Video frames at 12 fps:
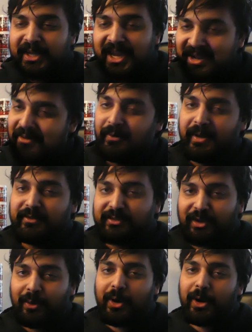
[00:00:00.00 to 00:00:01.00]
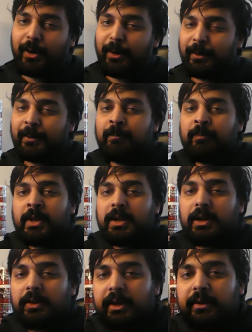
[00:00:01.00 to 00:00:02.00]
innovate so hard.
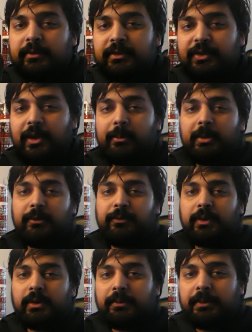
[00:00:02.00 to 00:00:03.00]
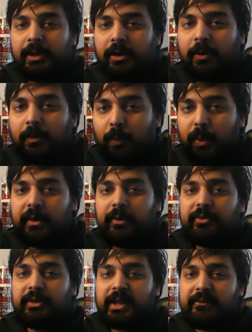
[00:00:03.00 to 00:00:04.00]
Now, ladies and gentlemen, if you don't know,
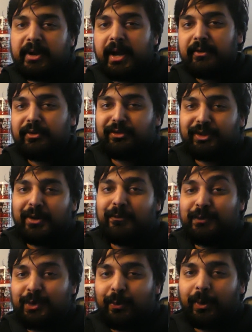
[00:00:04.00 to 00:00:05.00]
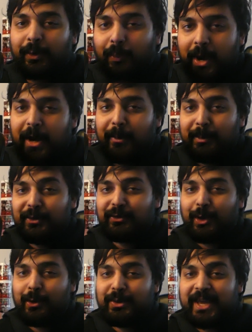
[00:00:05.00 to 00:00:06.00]
Windows 11 has a set of of new requirements.
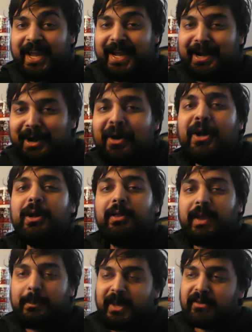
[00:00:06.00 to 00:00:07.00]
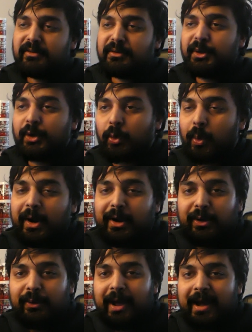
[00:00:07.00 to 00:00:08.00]
Oh, yeah. They basically require
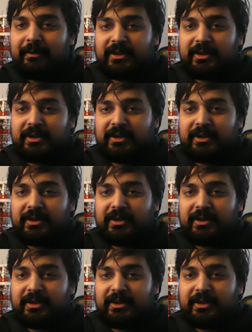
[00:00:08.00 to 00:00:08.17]
you to have a